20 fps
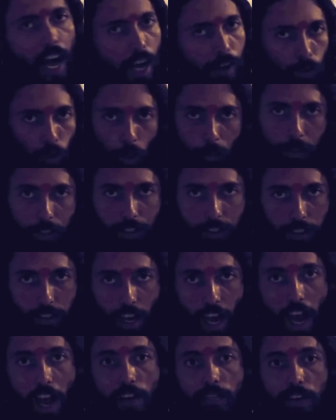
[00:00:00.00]
I have no
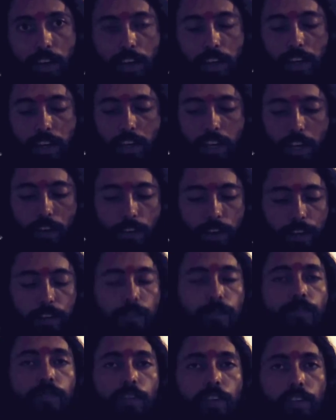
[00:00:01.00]
objection. I will never